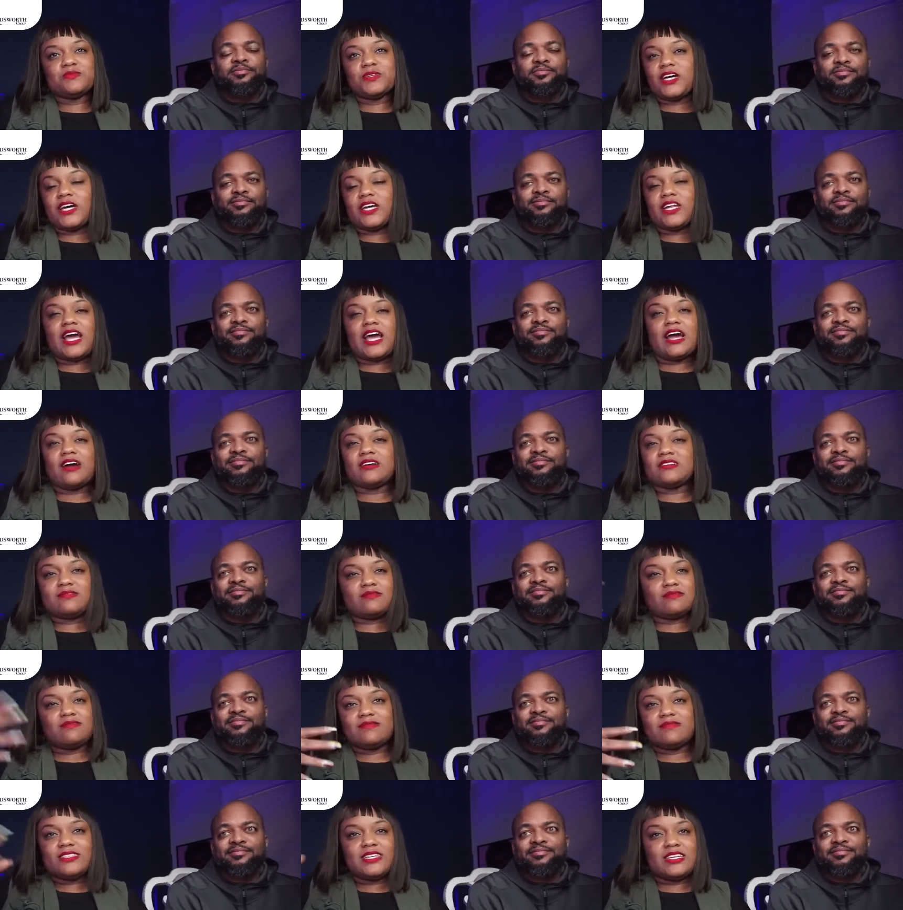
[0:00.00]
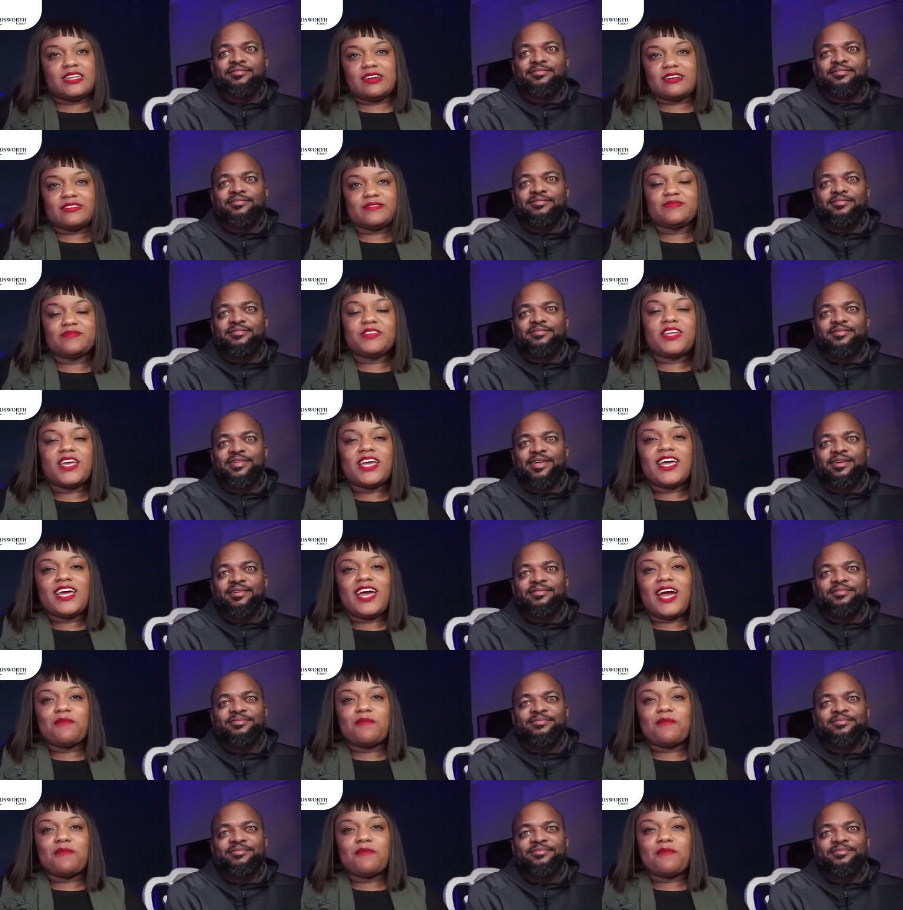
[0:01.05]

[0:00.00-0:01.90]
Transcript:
Speaker 1: but I'll you know yeah.